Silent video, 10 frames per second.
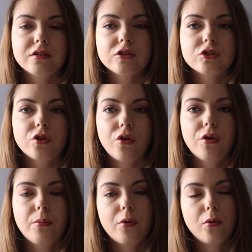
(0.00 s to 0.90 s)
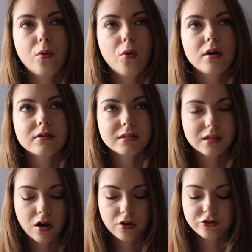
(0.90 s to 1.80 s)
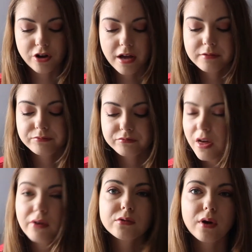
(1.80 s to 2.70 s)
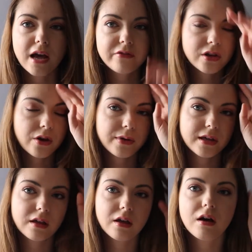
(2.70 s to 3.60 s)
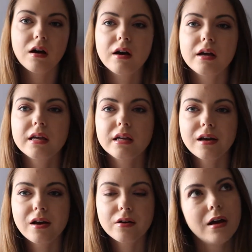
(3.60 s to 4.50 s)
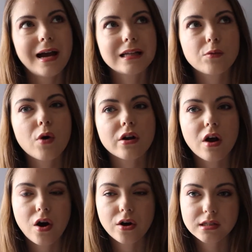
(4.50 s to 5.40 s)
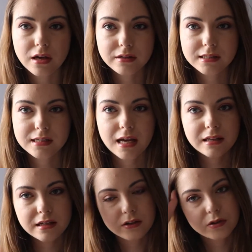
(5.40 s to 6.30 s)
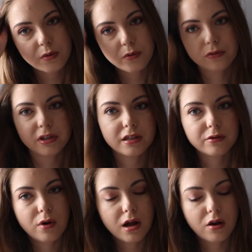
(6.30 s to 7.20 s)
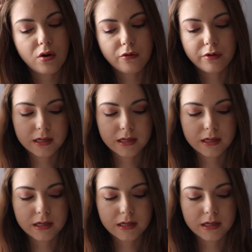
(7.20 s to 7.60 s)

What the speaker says: Jean-Paul Sartre. That was quite heavy going. I had to work hard to understand it because we were reading quite a lot of like